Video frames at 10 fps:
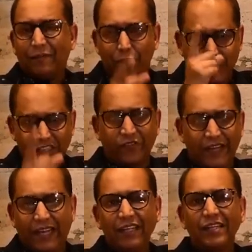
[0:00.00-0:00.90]

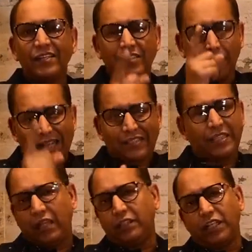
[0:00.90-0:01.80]
Breastfeeding is the best
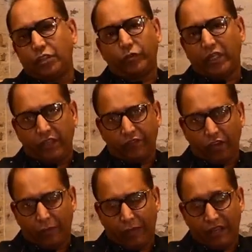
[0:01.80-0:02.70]
thing that you can give your
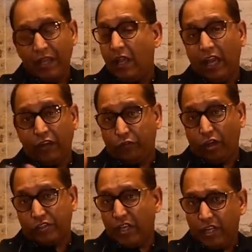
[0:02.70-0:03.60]
baby. And of
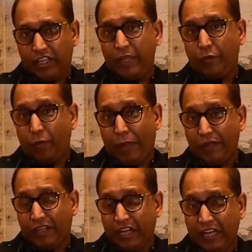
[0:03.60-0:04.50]
course, keep your baby
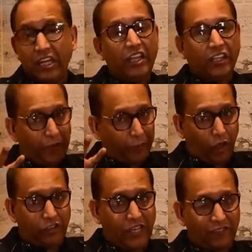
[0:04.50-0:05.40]
clean, keep
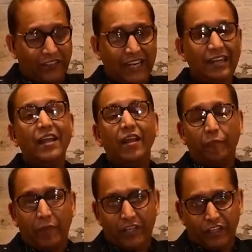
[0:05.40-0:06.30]
yourself clean,
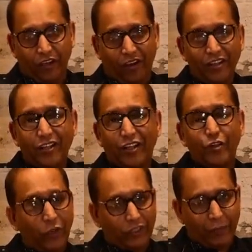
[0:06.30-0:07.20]
make sure
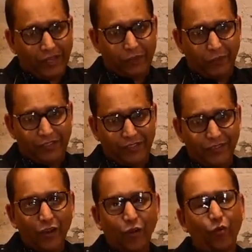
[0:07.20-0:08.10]
you are the best
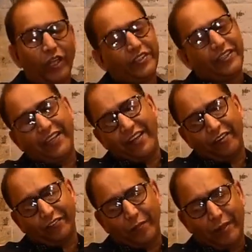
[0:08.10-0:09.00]
person who can take care
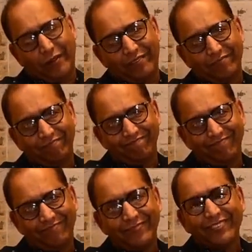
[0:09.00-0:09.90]
of the baby.
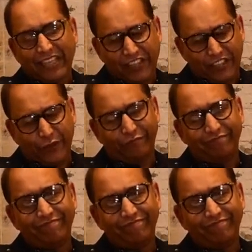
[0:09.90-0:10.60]
Thank you.